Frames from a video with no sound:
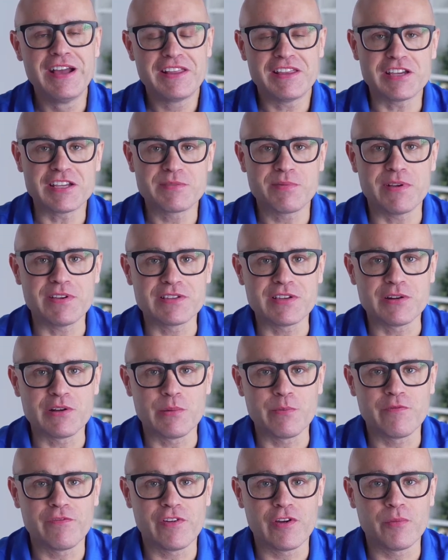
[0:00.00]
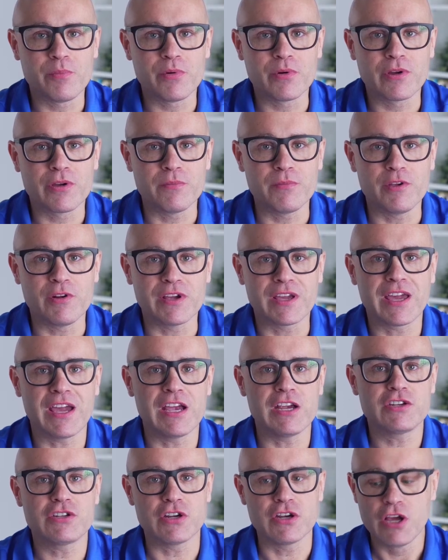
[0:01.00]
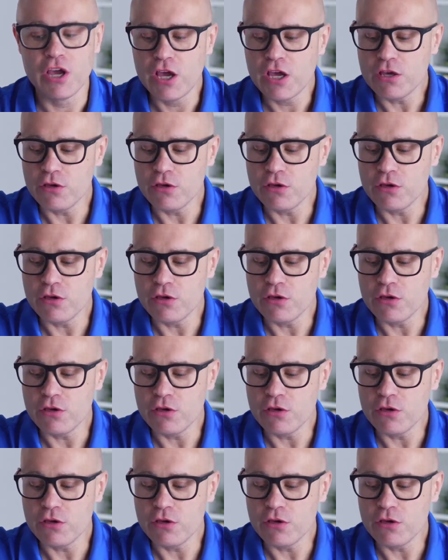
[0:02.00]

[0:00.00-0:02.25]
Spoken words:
They experience the nonverbal communication.